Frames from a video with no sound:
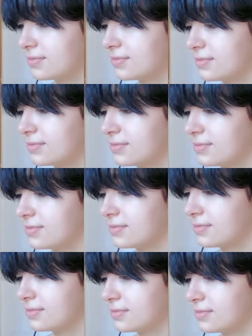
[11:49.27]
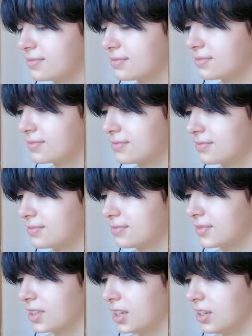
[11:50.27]

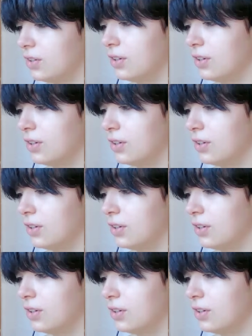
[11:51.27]
(not speaking)